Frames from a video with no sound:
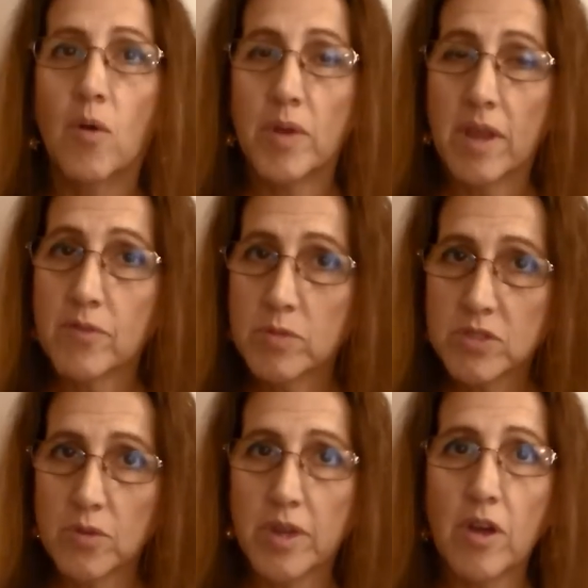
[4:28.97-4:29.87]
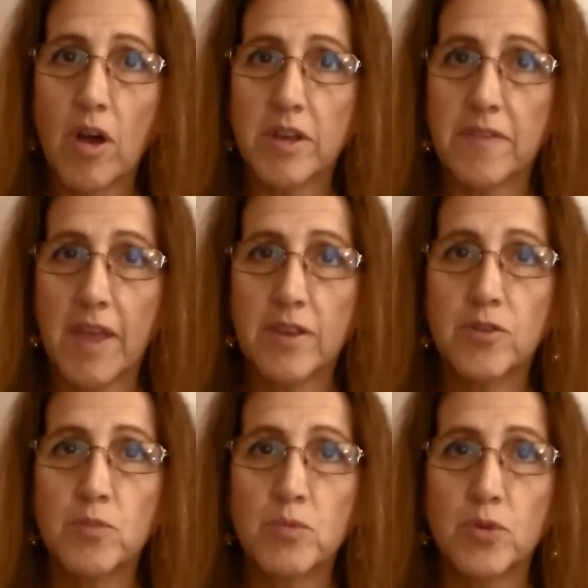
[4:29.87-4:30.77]
Whatever was going on in that
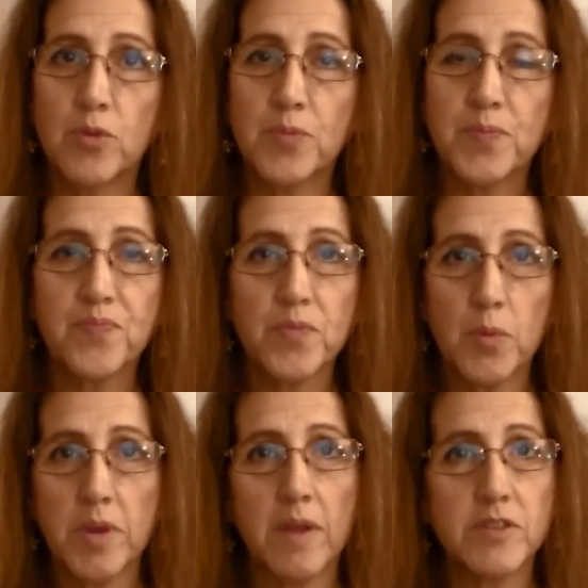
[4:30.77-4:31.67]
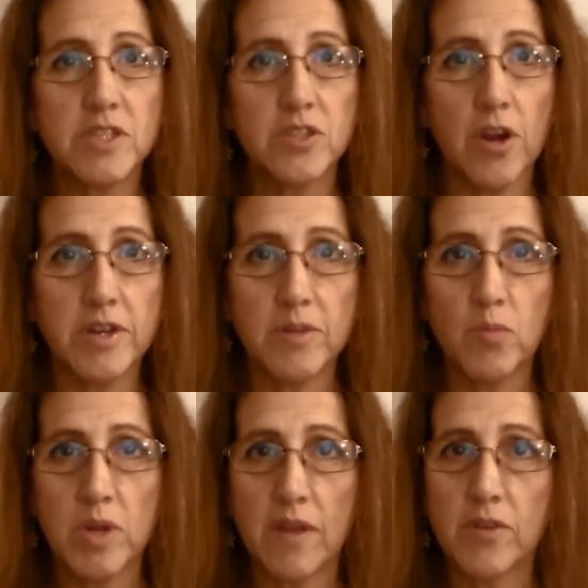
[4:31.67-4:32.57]
new moon, whatever started
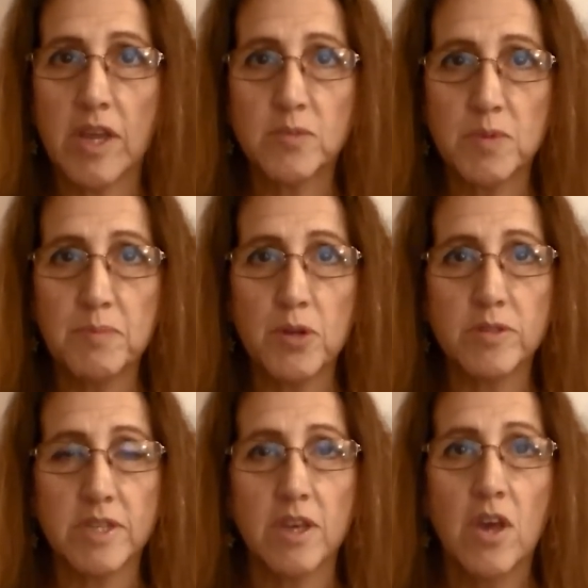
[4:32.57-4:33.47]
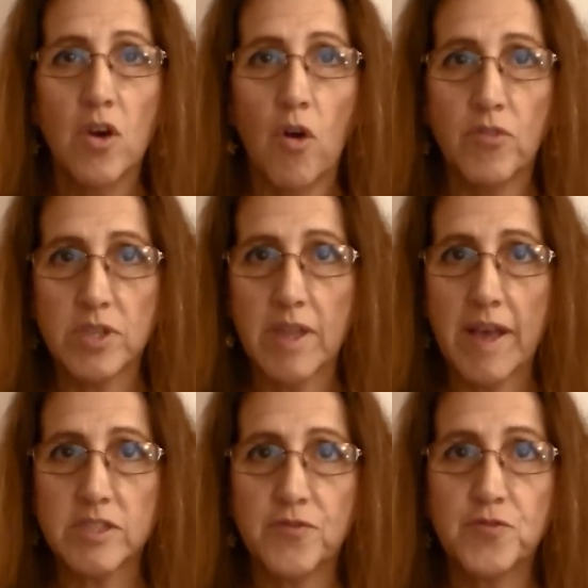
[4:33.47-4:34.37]
and whatever has been building over the
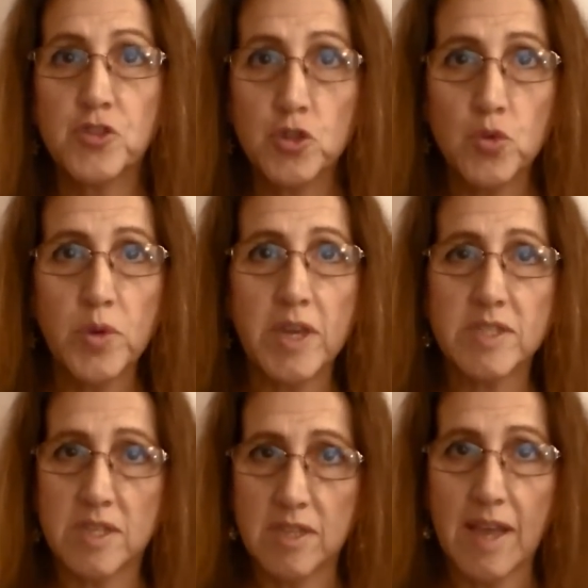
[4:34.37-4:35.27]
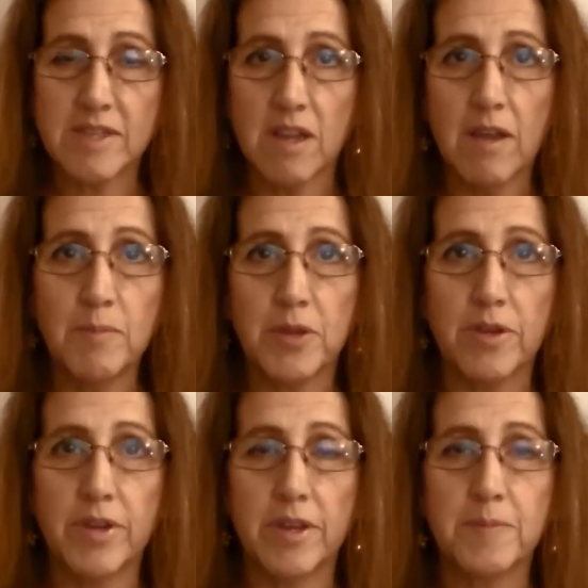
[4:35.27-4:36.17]
last two weeks in that time
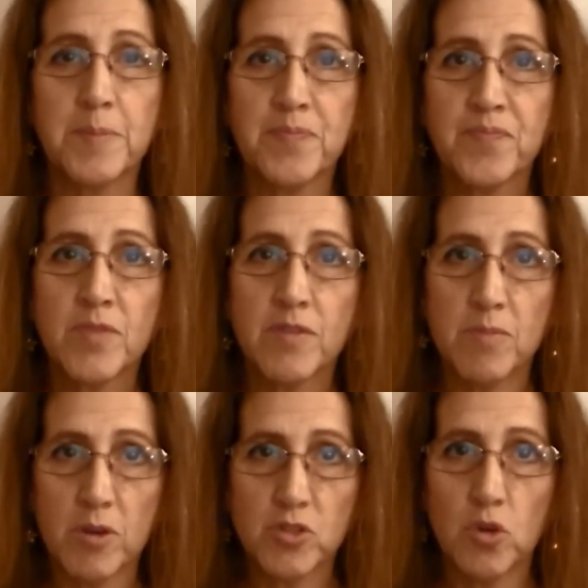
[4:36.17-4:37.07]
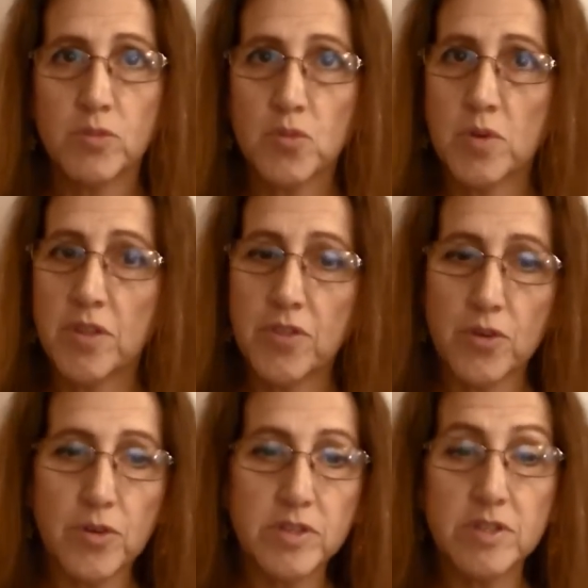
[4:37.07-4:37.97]
period, from October
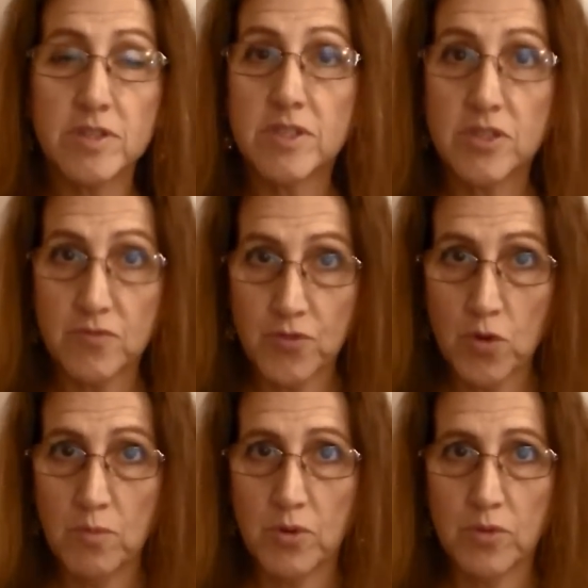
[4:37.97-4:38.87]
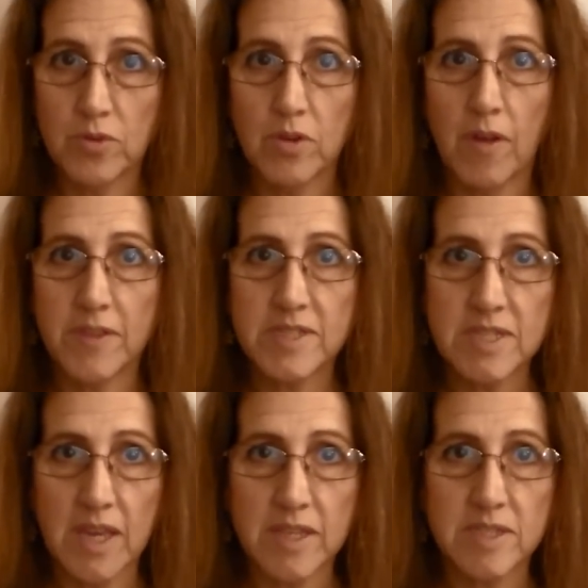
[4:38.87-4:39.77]
23rd to this full moon on the
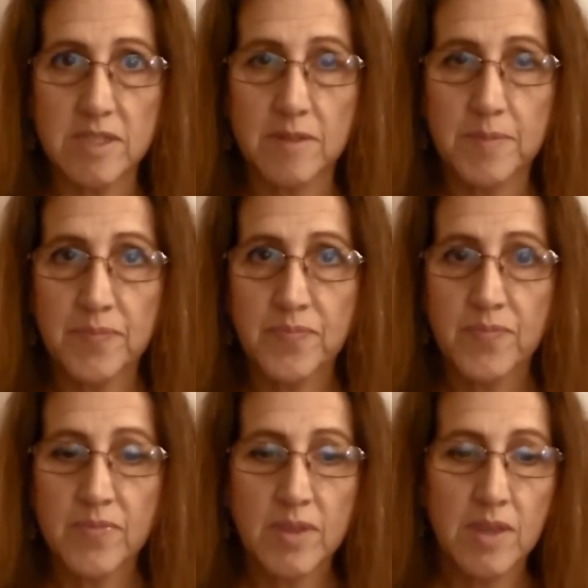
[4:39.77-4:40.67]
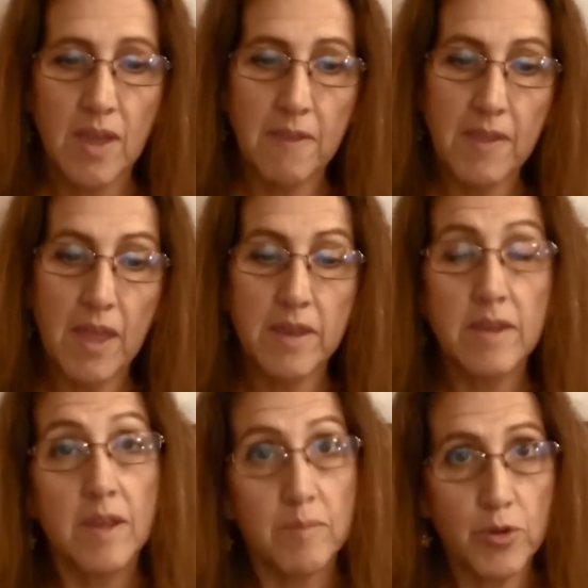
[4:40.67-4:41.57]
6th, and
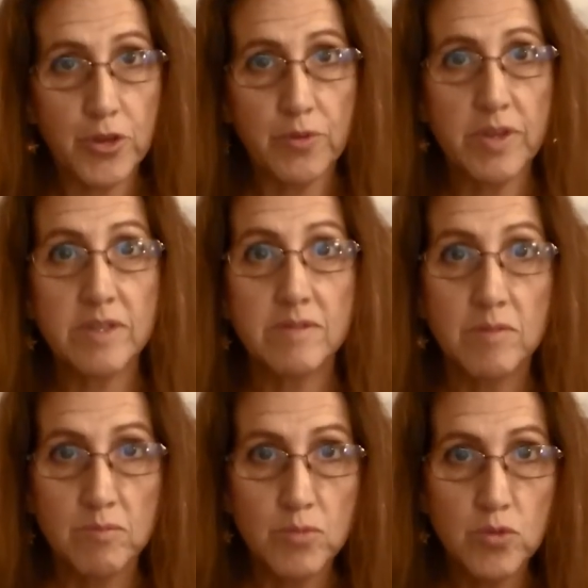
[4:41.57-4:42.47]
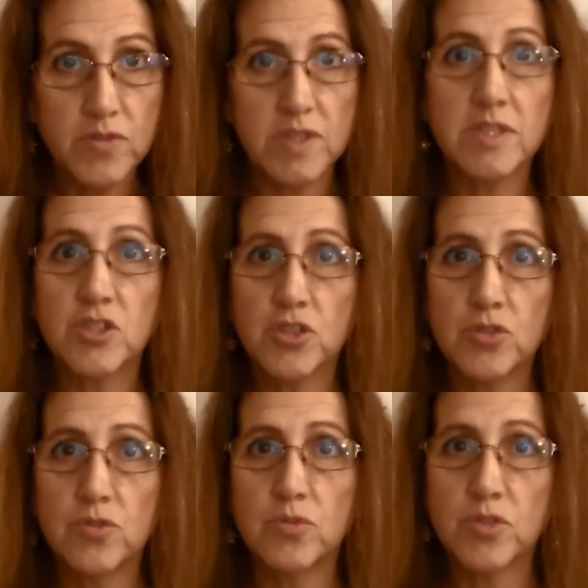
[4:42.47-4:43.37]
then Mercury moves
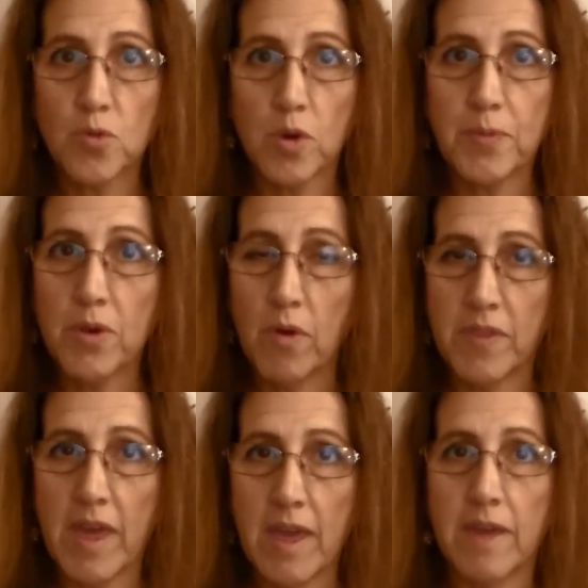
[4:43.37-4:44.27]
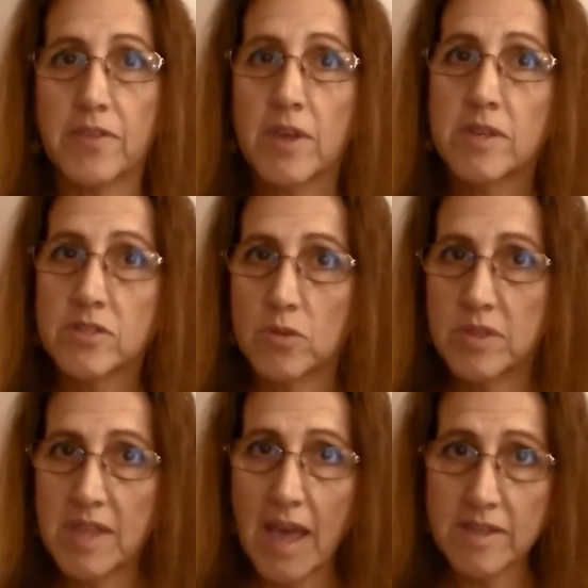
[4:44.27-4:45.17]
into Scorpio on the 8th. So
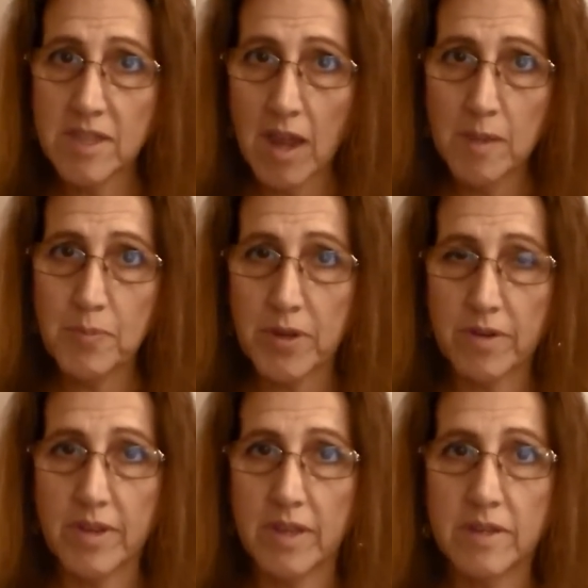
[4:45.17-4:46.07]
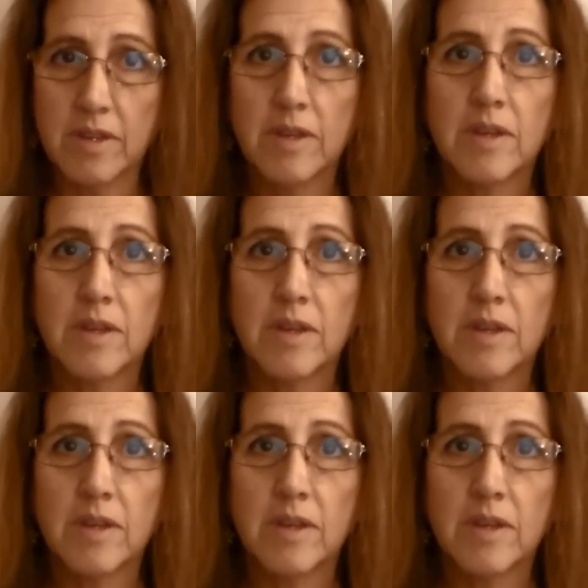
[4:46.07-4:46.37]
in that time period,